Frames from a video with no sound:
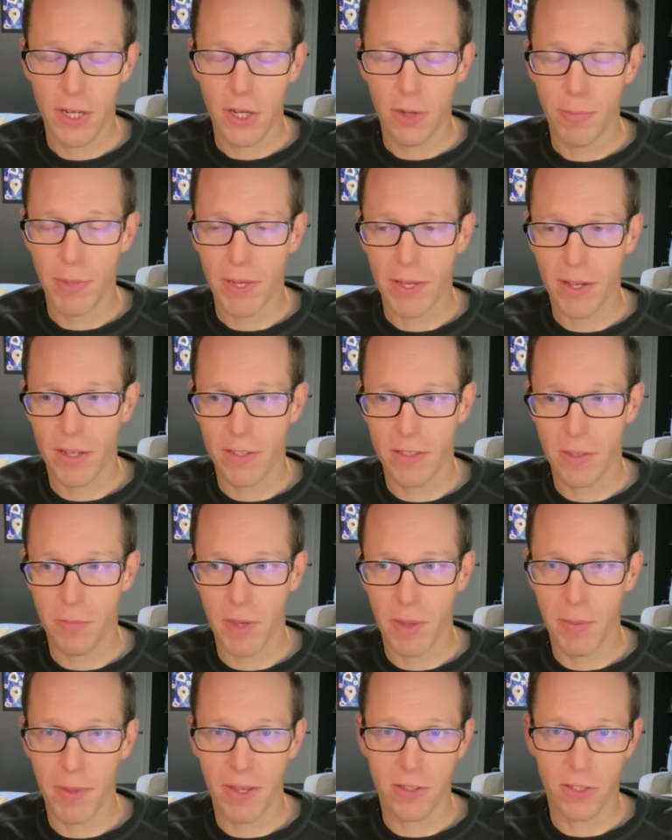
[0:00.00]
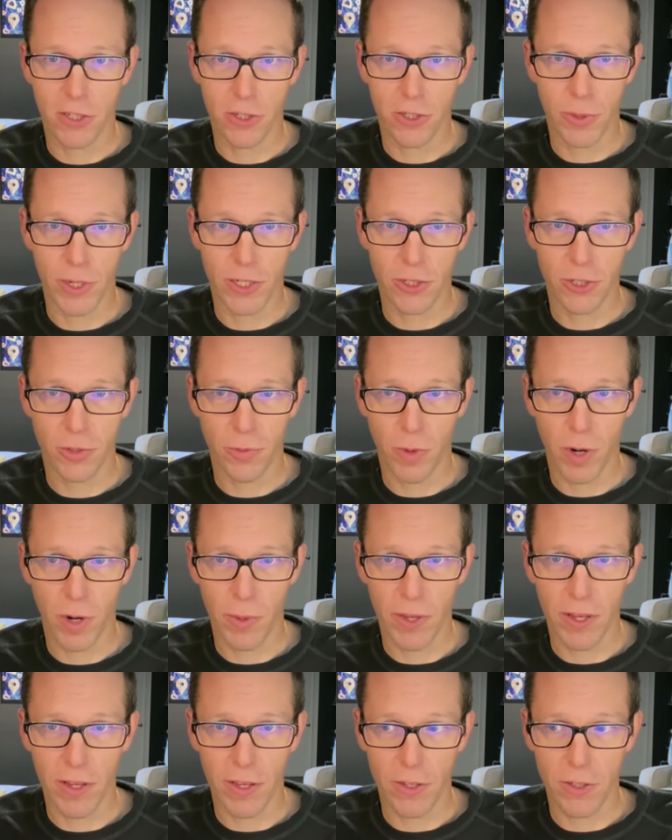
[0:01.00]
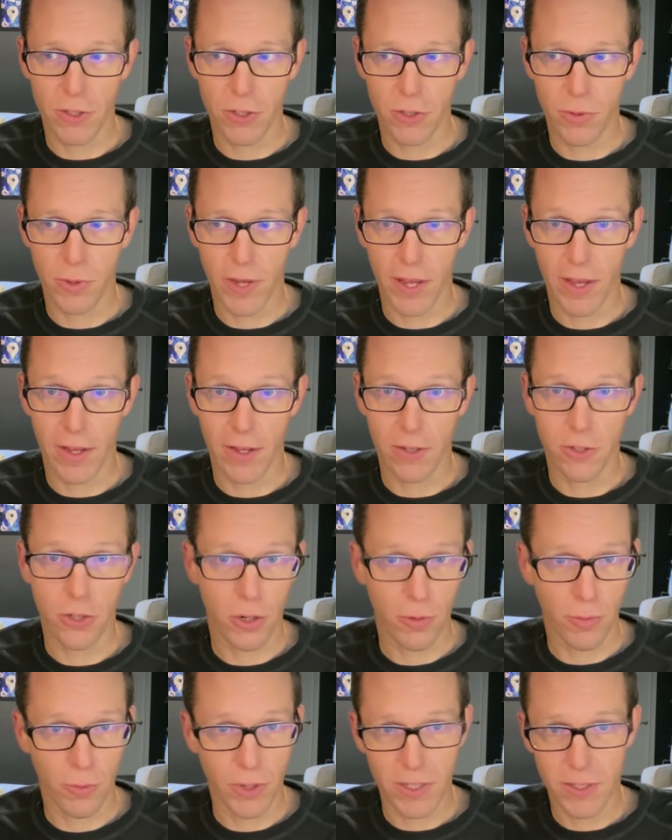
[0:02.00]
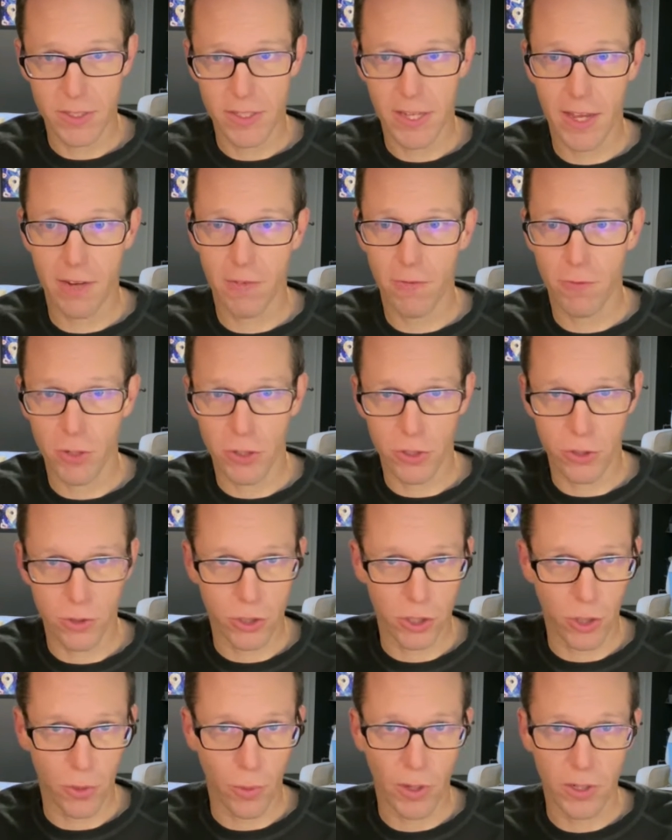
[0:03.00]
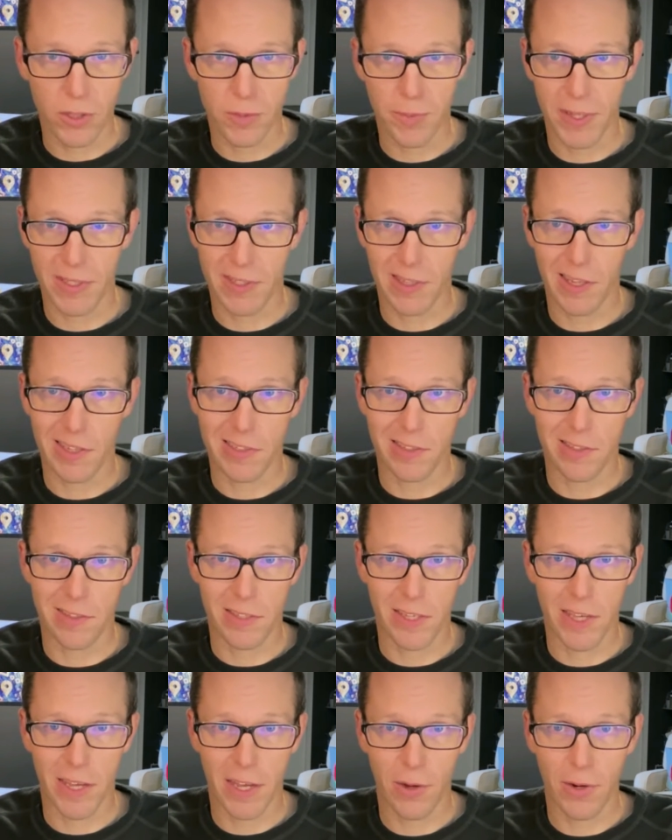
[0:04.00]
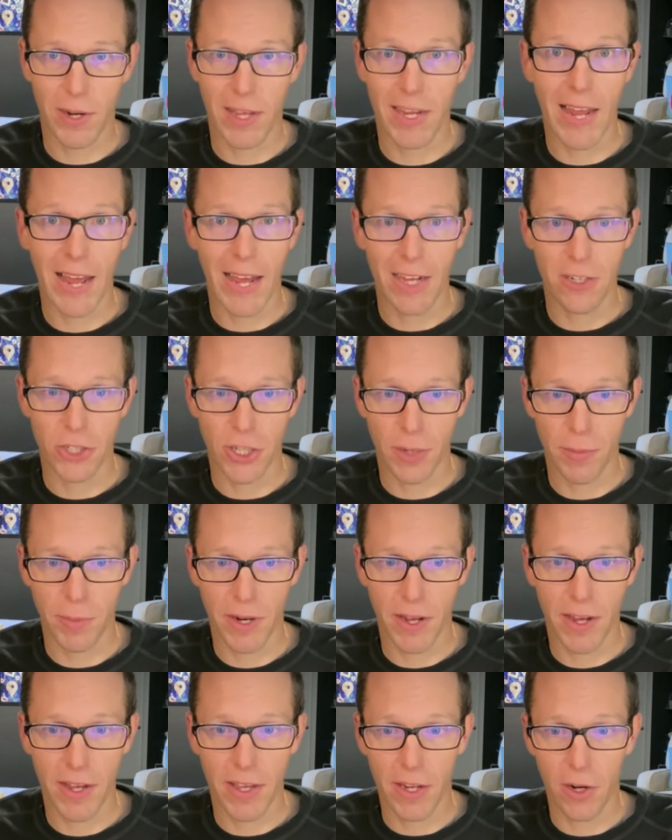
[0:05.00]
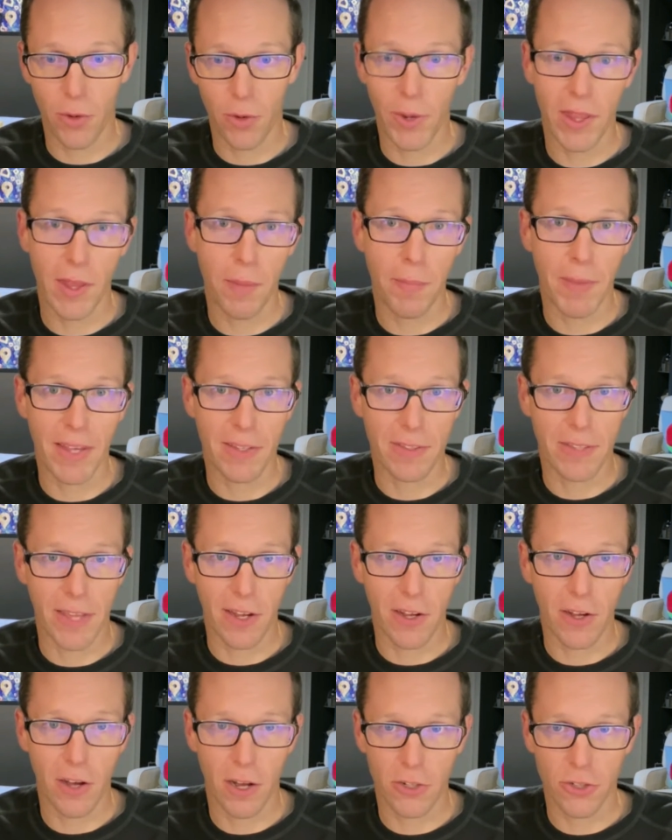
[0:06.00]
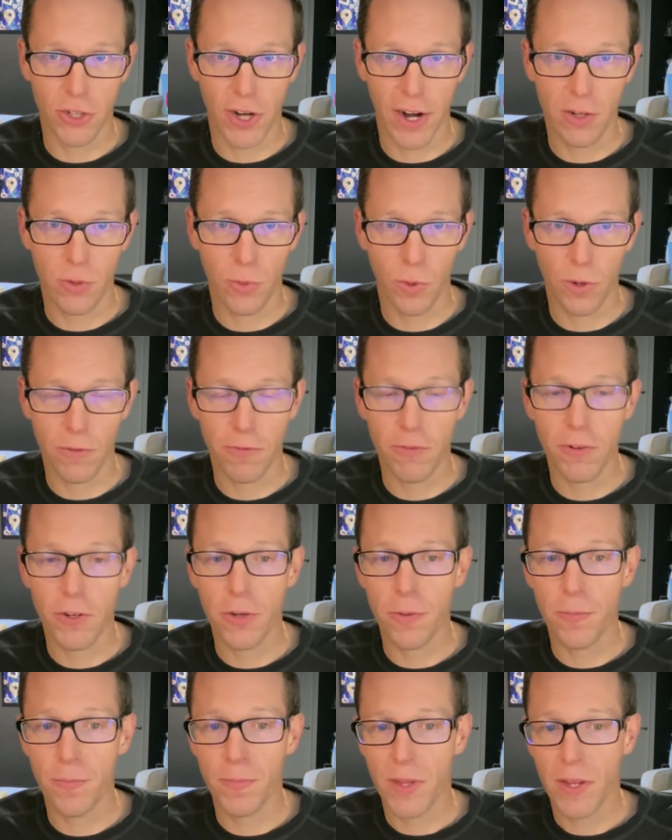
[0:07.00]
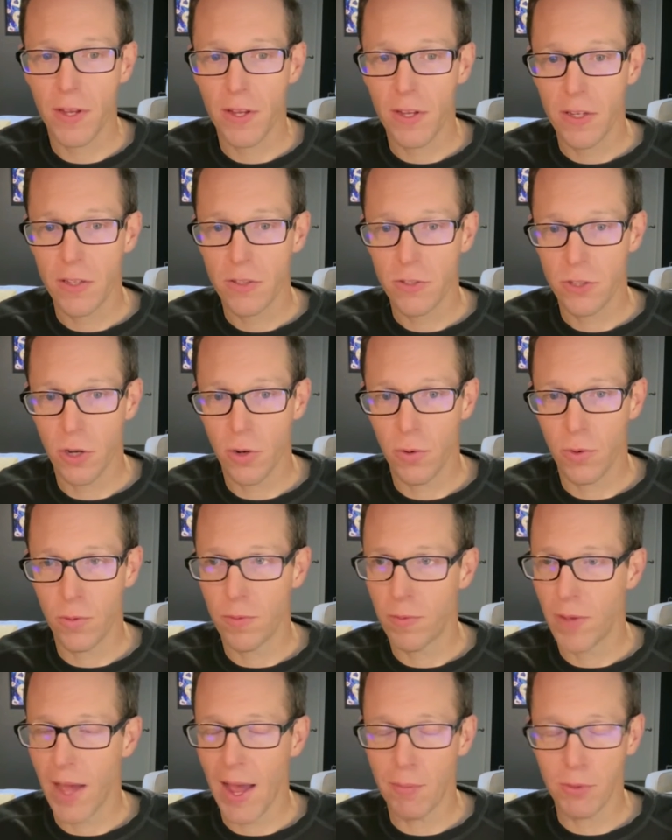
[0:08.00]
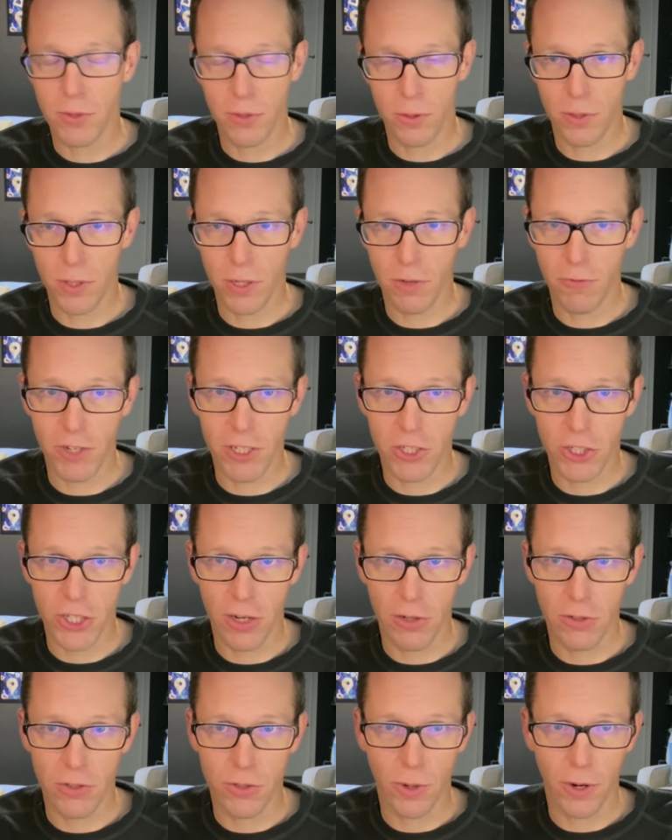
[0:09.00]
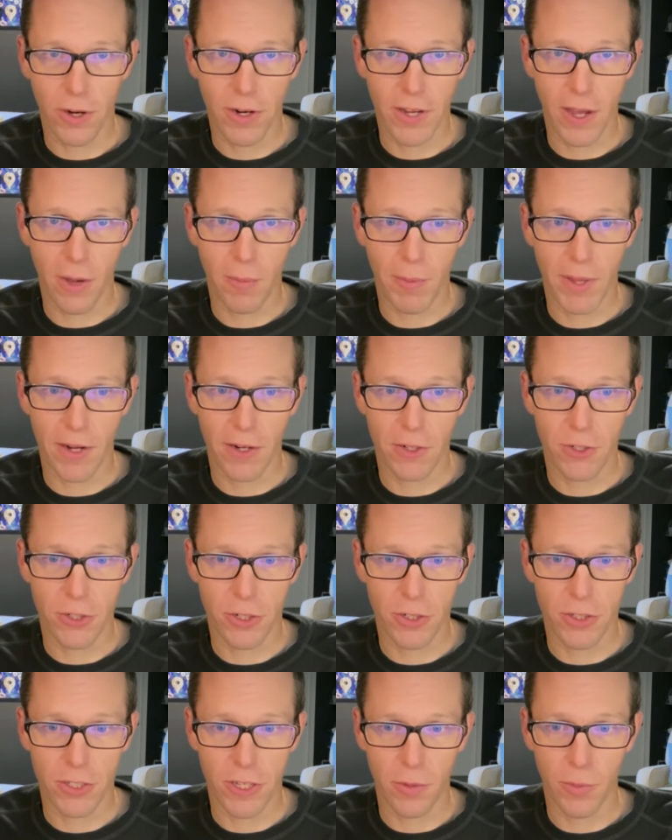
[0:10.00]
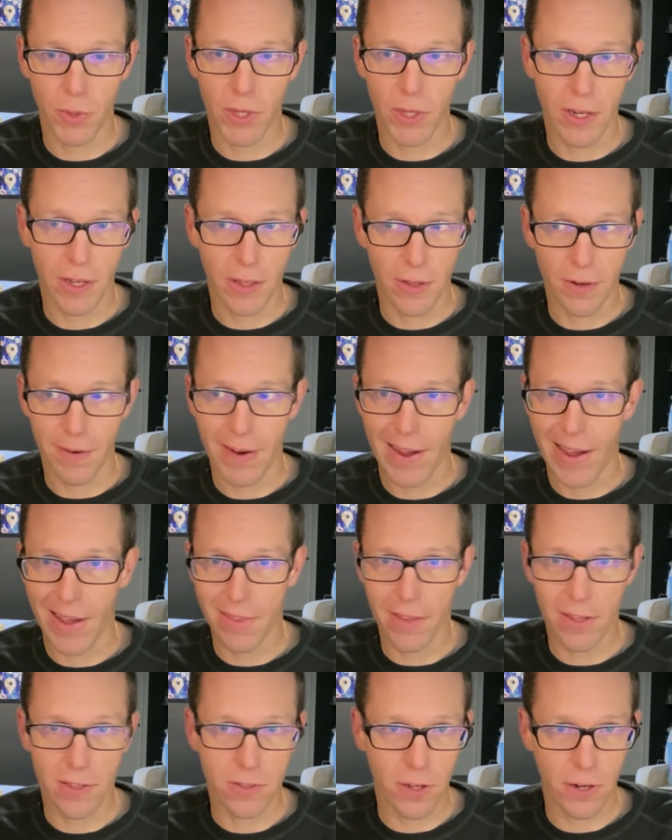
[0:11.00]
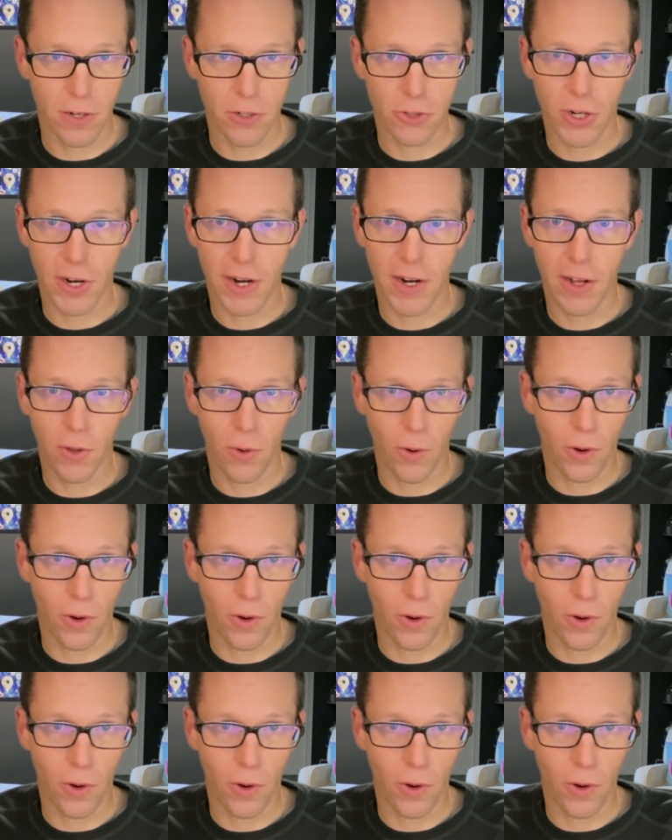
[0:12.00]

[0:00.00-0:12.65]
because it may be a situation where we can do a term reset, reduce your Workspace license count, and add Gemini in a way that makes that contract work for you. So absolutely reach out to our account managers, and we can either add this on a trial or